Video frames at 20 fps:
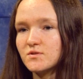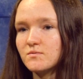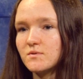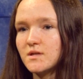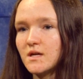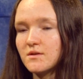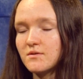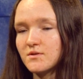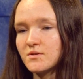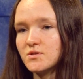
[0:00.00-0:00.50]

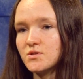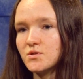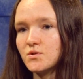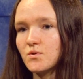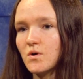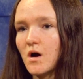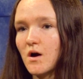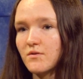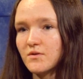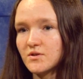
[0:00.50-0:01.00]
we'd either
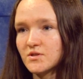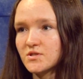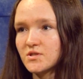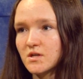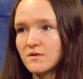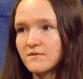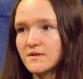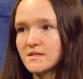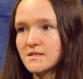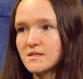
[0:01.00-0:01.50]
do other
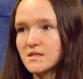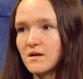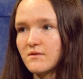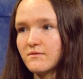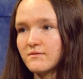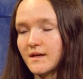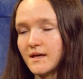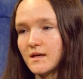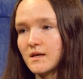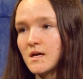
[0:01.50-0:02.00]
service
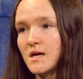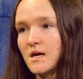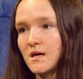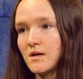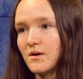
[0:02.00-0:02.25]
stuff like